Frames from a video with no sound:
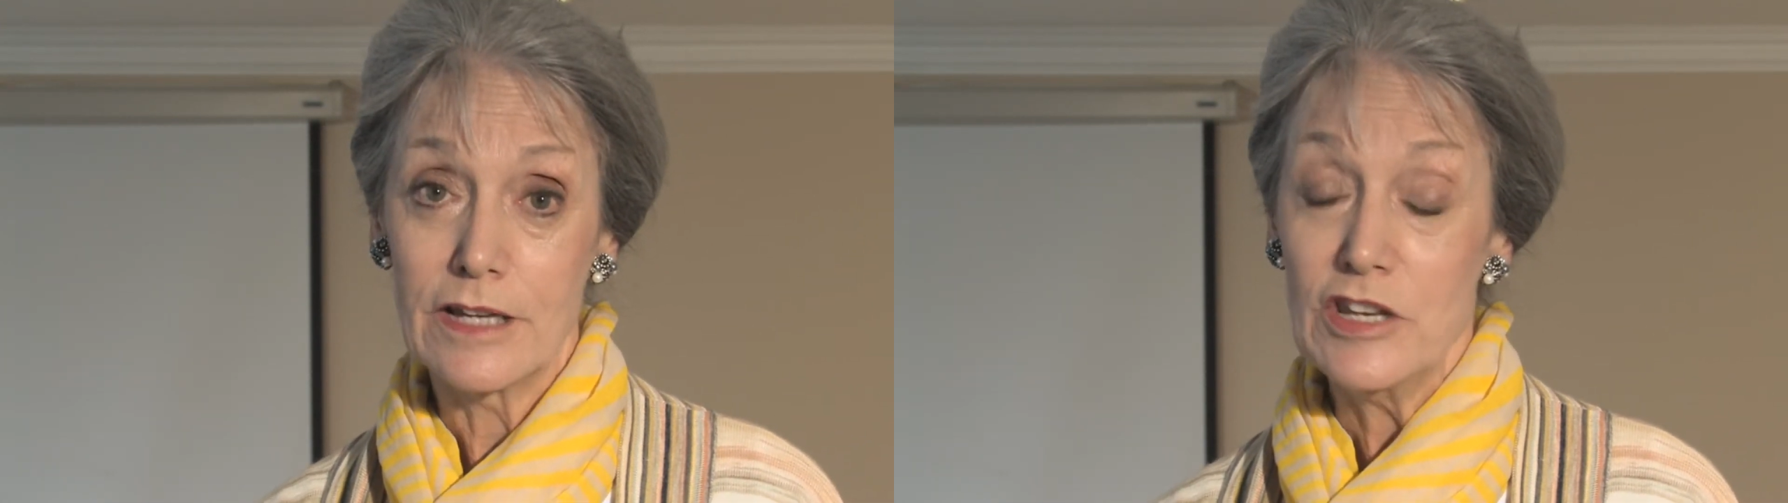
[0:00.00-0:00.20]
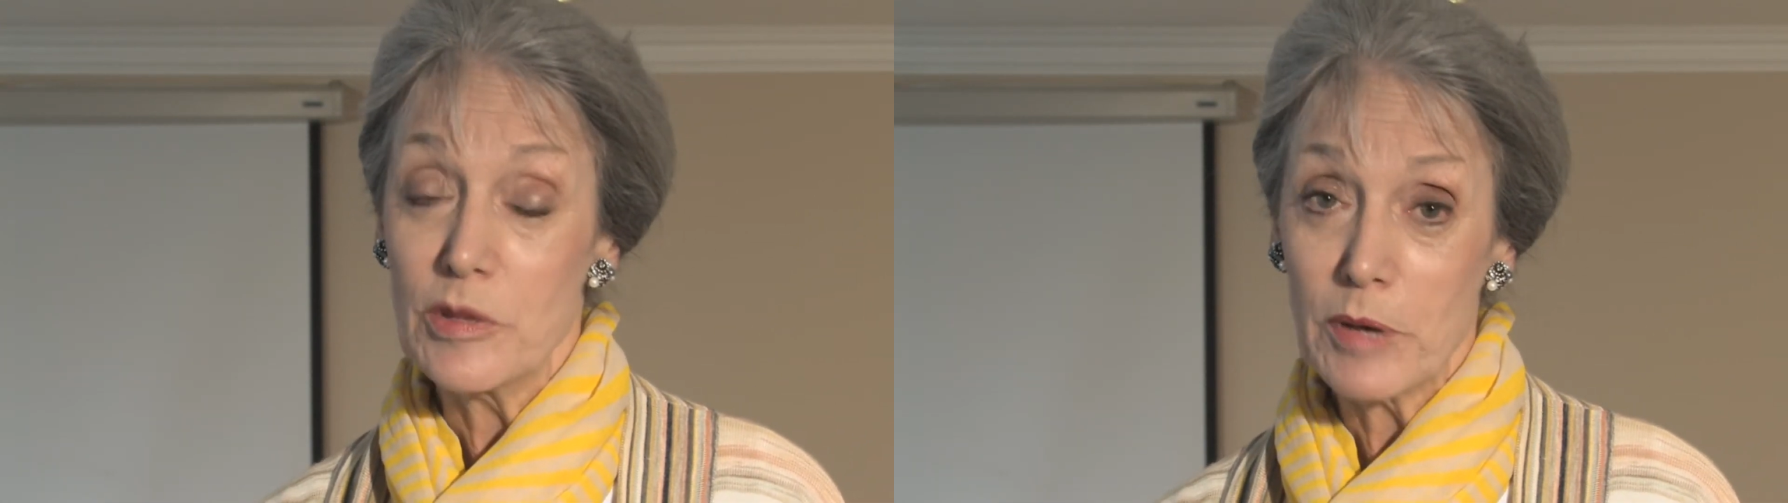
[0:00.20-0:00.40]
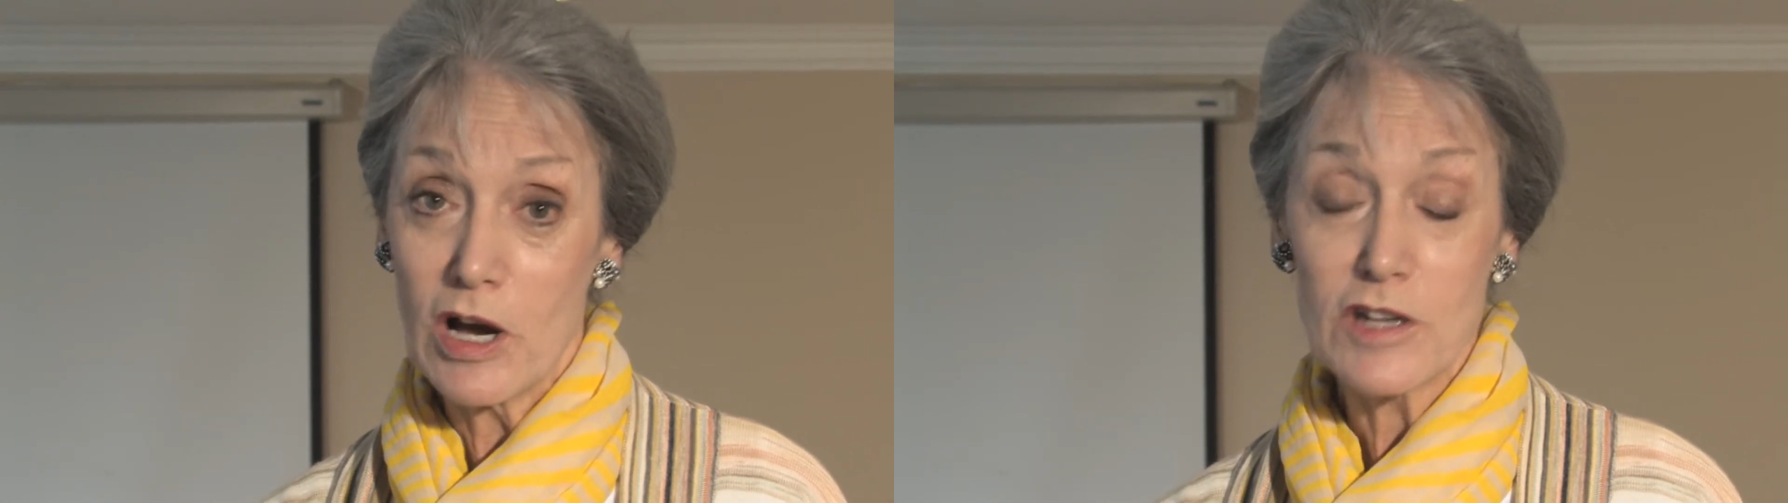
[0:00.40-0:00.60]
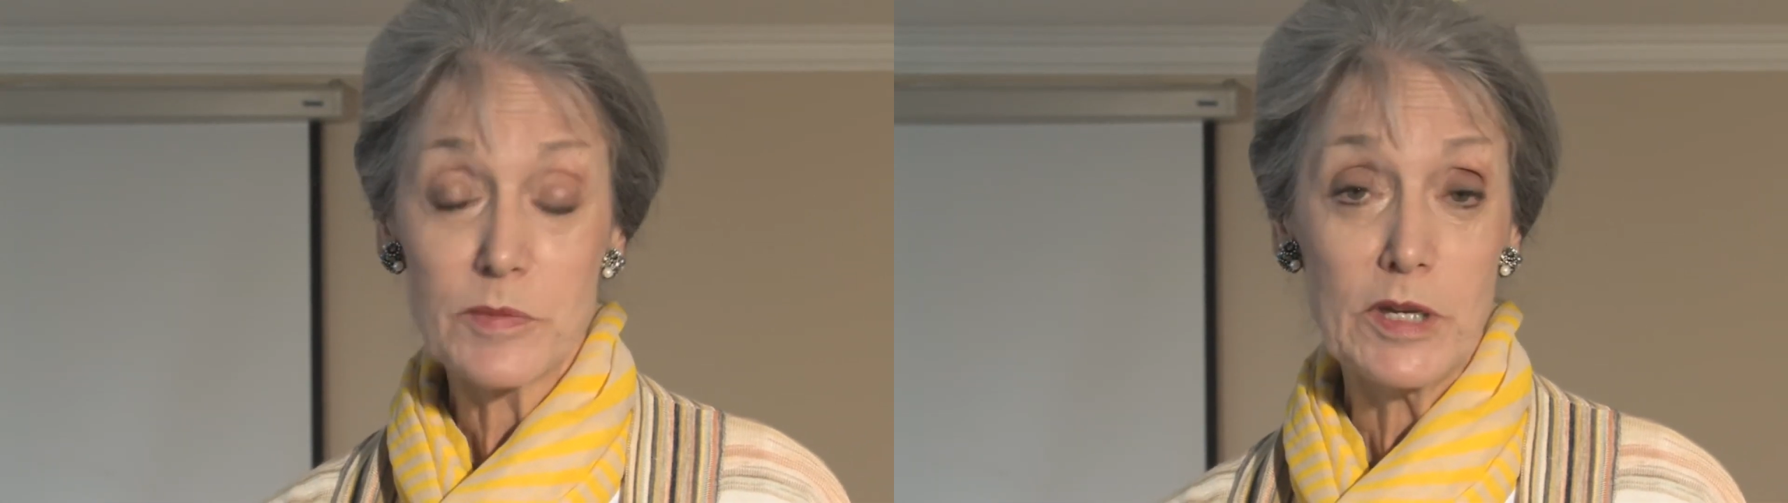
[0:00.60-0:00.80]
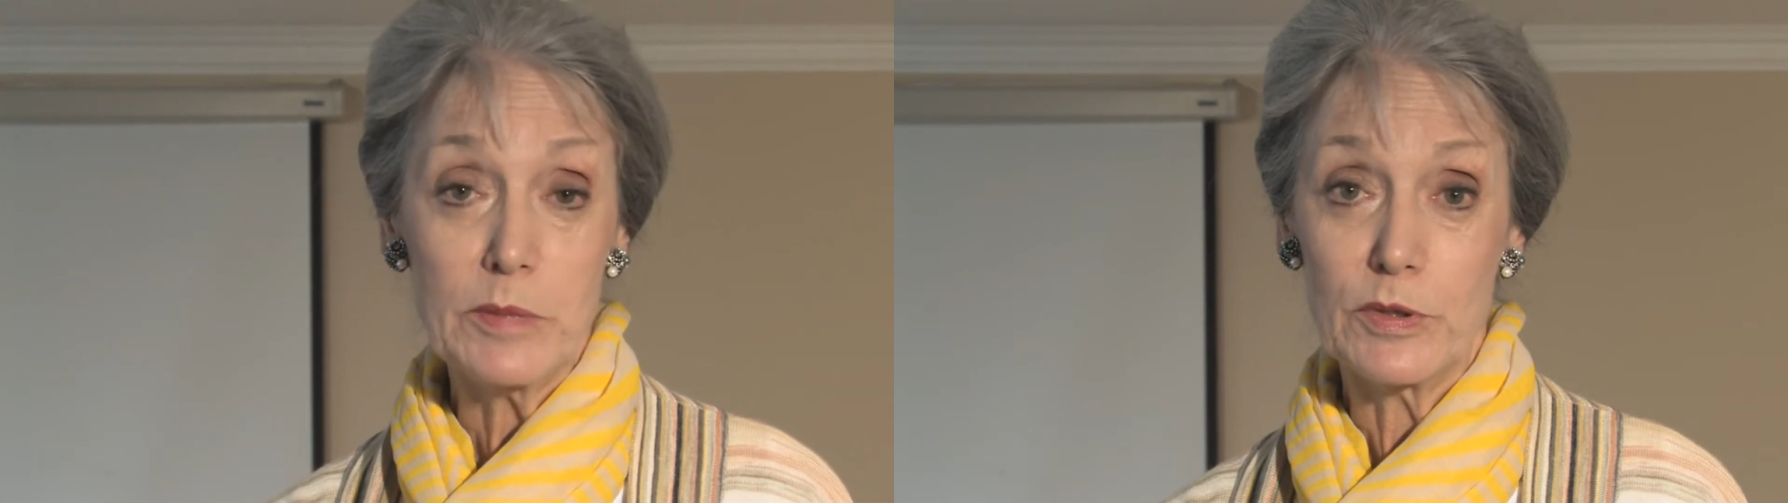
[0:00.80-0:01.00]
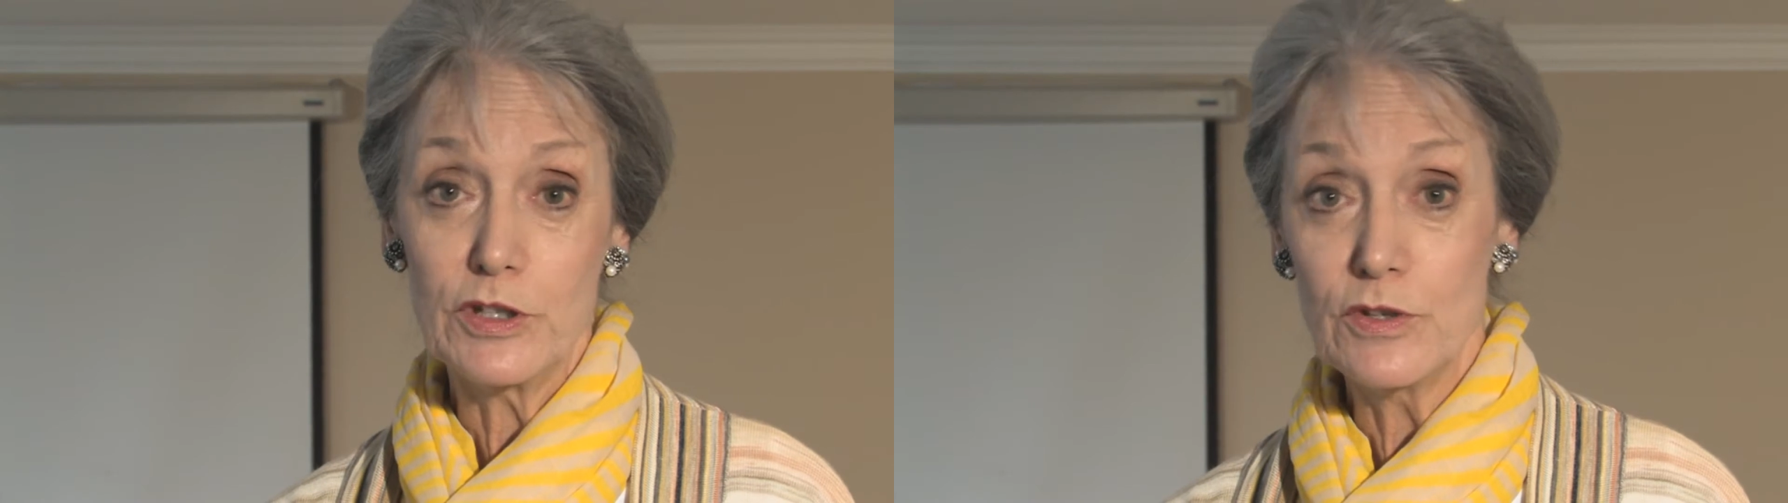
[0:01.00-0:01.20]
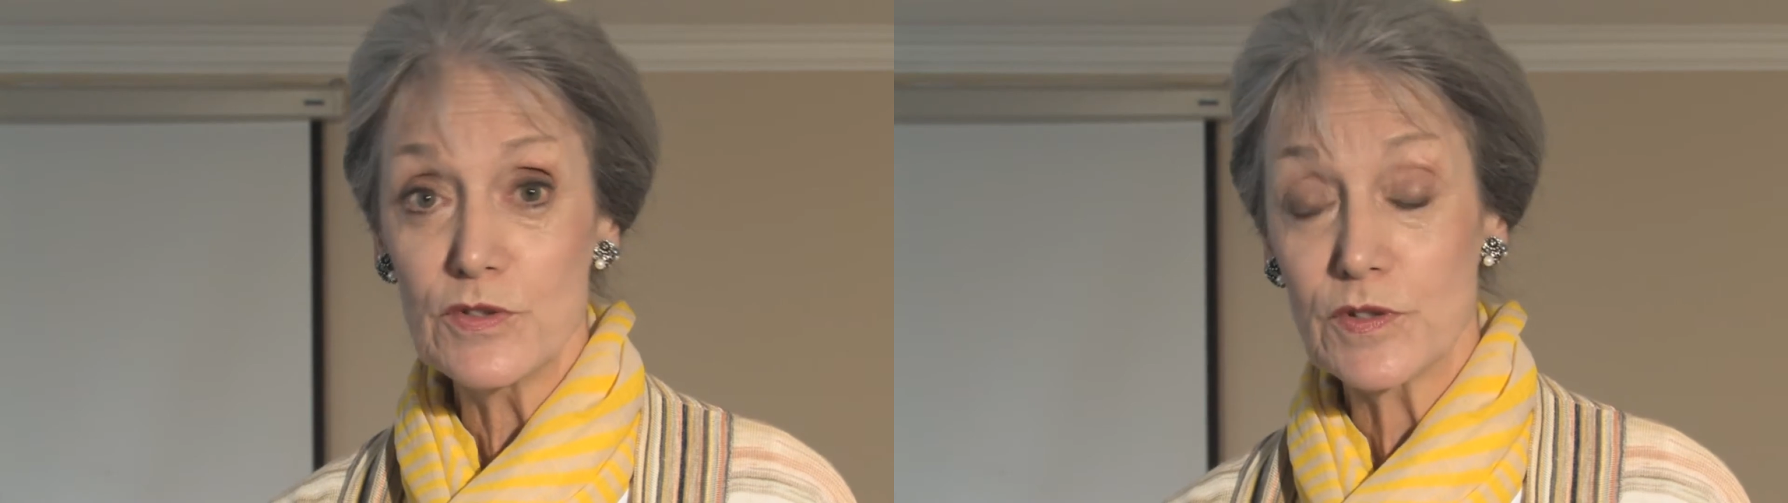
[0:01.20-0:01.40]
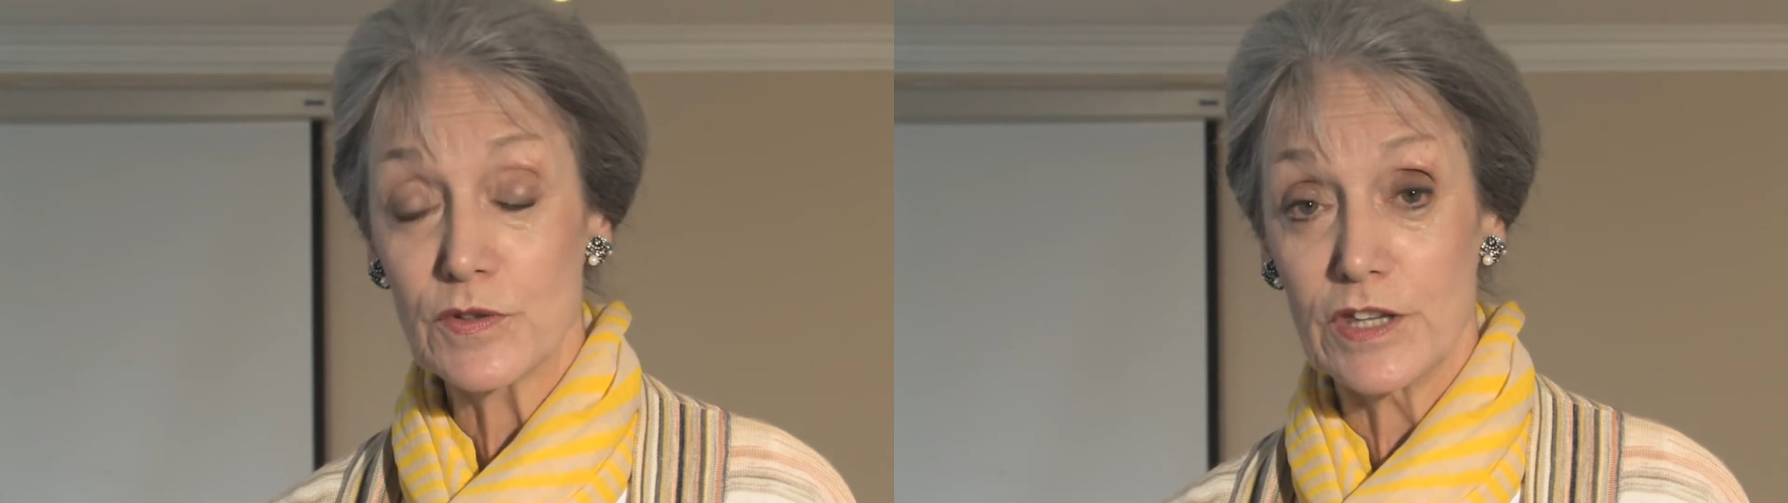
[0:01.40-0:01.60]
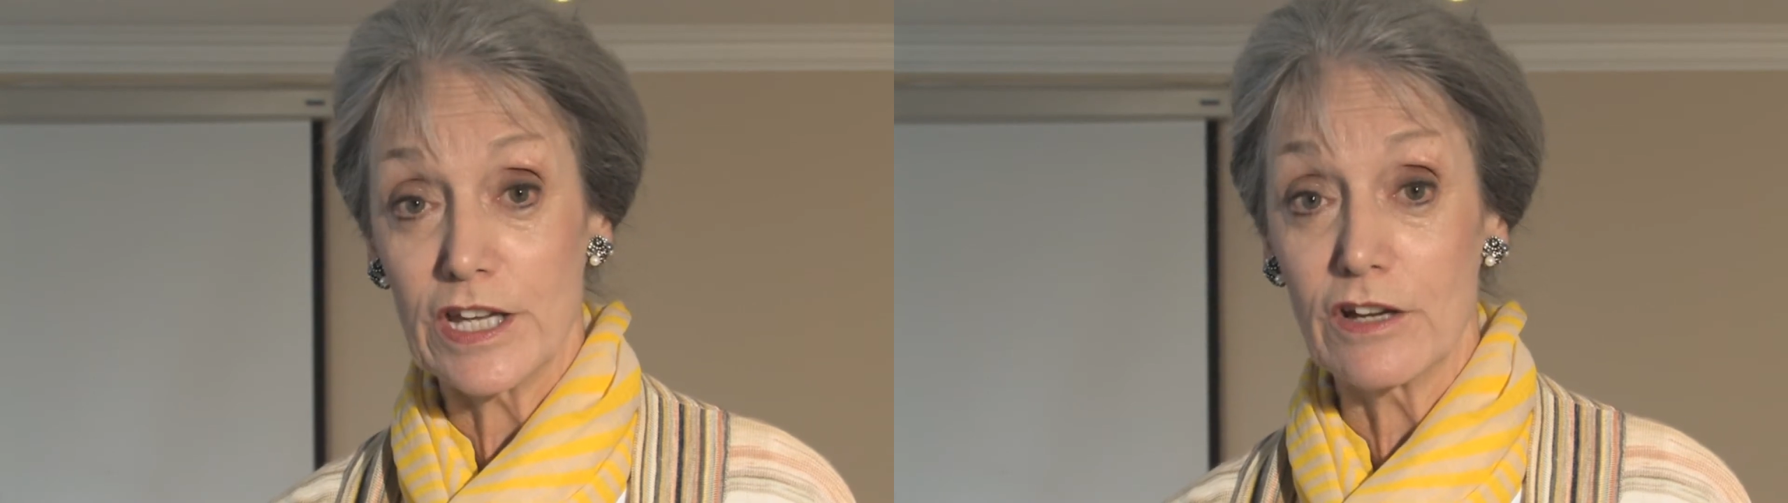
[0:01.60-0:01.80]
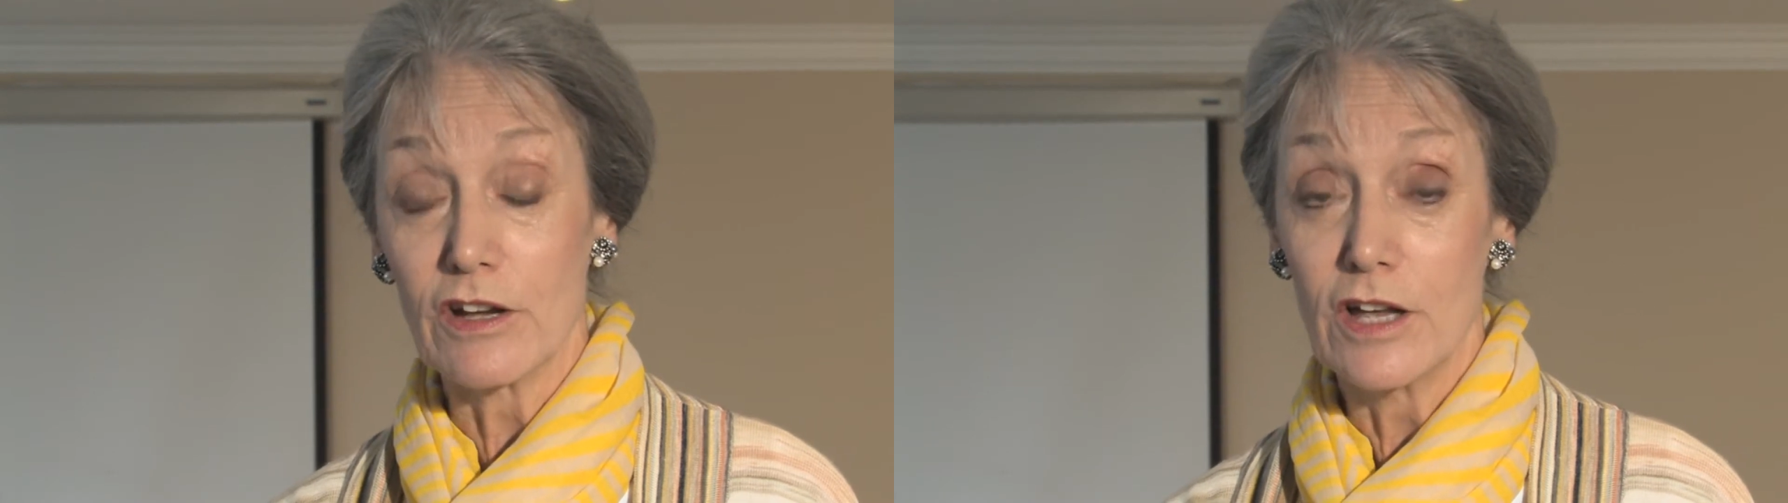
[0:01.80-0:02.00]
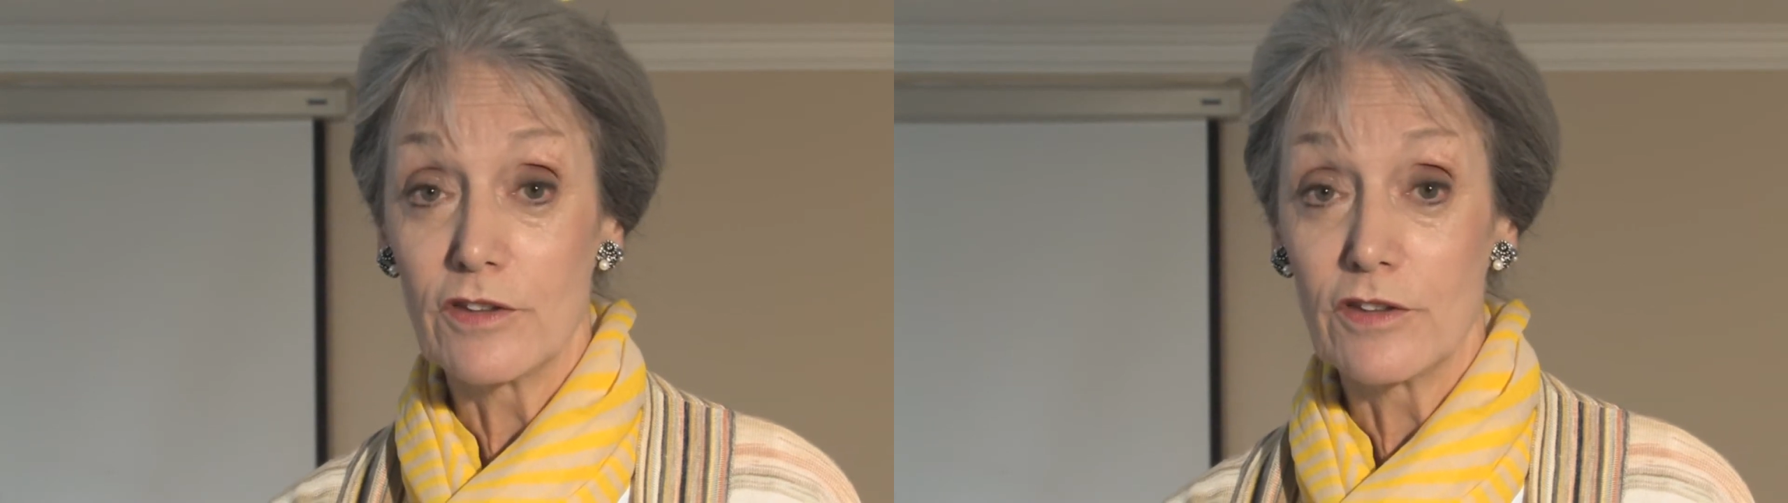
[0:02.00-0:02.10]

In the past, people used to think